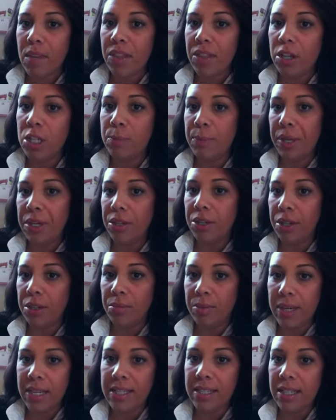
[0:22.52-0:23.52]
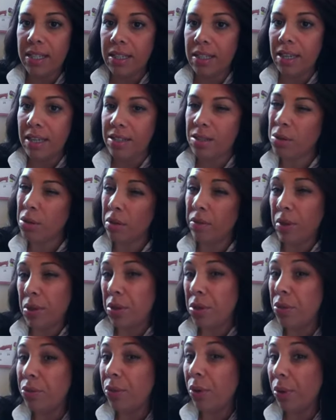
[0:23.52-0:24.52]
there's been good reason. It's sort of a
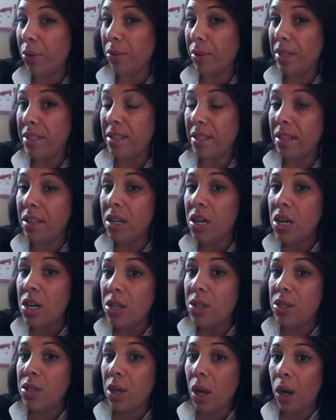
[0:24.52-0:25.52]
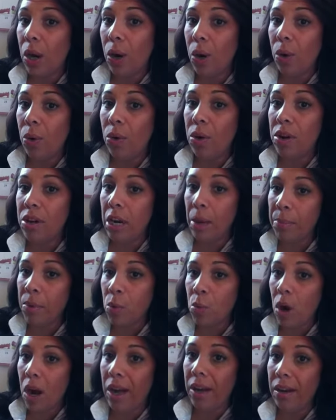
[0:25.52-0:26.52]
twofold reason. So
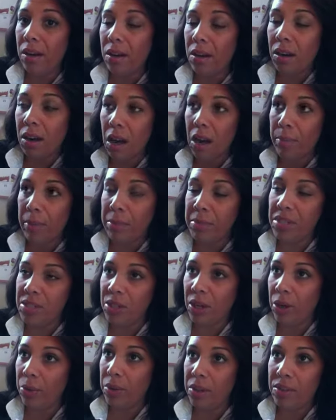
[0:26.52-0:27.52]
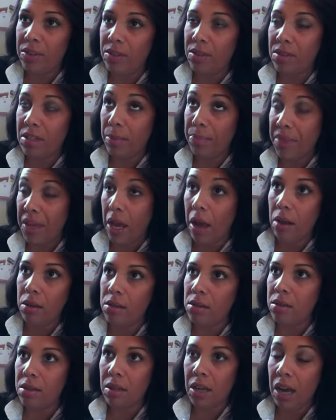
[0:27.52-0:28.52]
number one, let me start with something
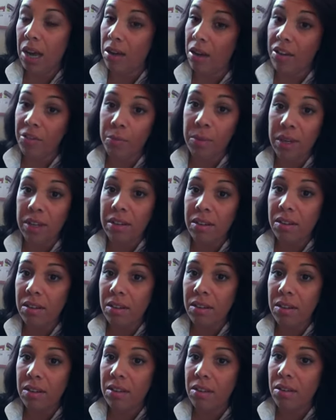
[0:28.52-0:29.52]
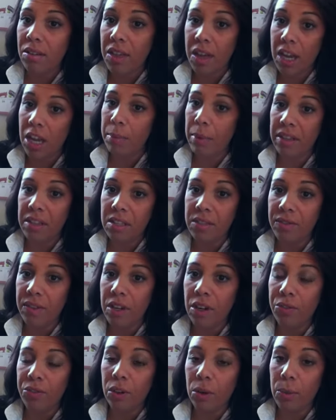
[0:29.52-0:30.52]
else. I've been thinking about this
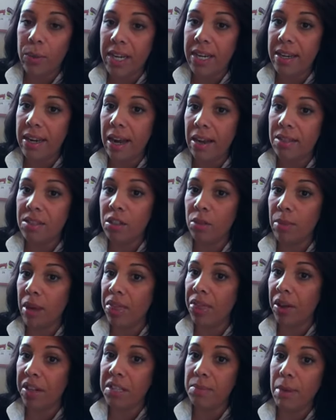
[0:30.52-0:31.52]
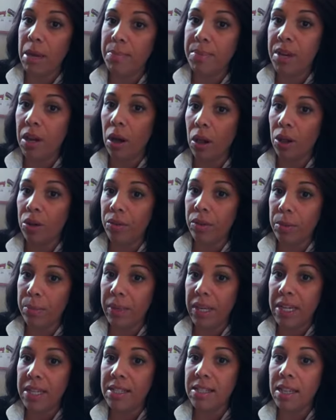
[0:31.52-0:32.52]
video for a week now, so my thoughts might be all over the
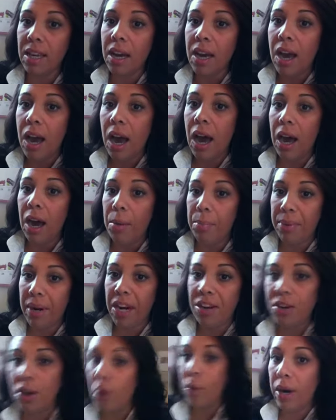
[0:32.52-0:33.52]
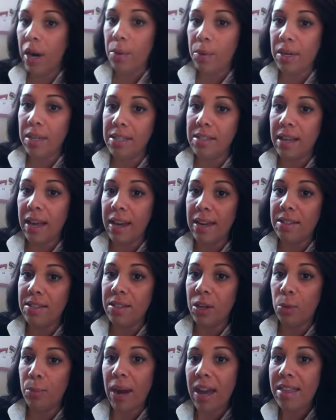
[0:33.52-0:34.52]
place, but I know what I want to say.
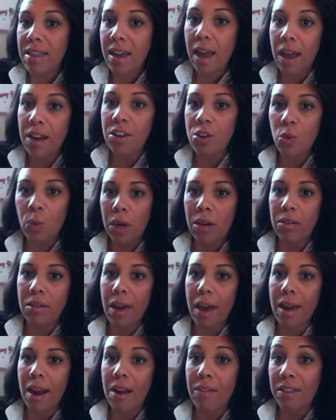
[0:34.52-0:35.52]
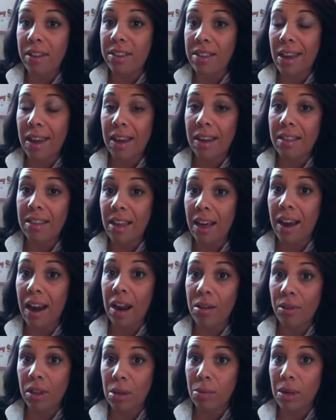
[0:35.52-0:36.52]
So by the end, you will get everything that
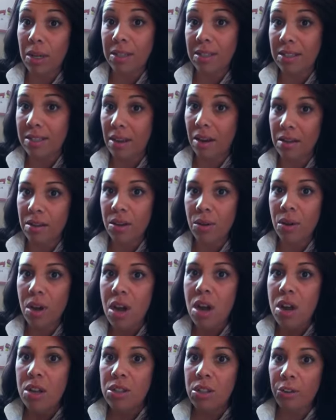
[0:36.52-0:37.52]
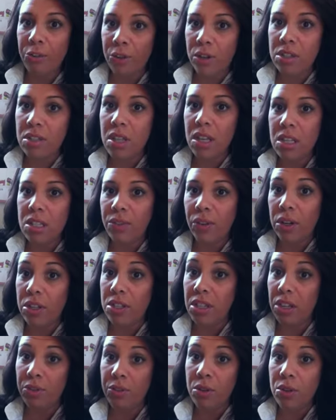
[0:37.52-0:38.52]
I really wanted to tell you. So first things
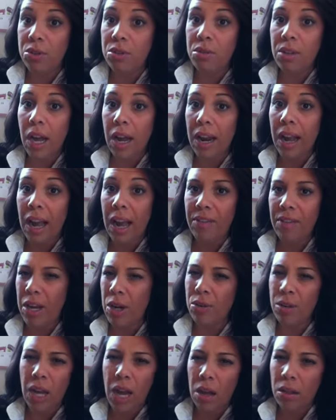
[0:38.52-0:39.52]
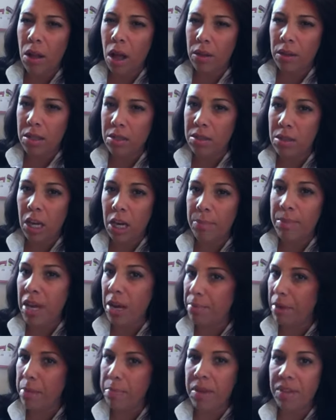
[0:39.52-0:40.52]
first, if you do not have, I don't know how long this is going to be.
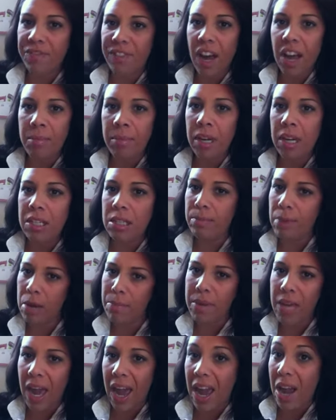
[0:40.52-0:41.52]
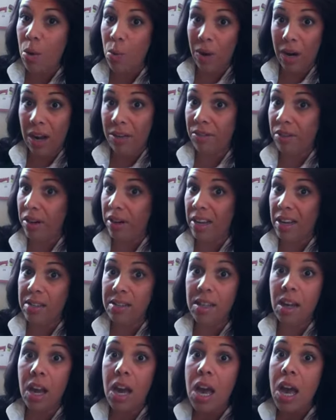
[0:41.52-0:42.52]
It might be 5 minutes, it might be eight, whatever it
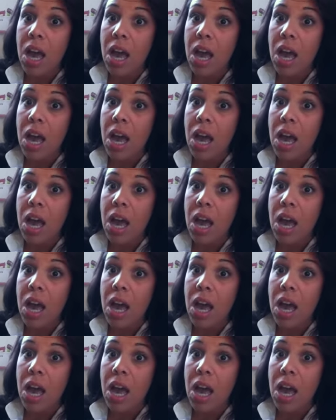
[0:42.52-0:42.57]
is.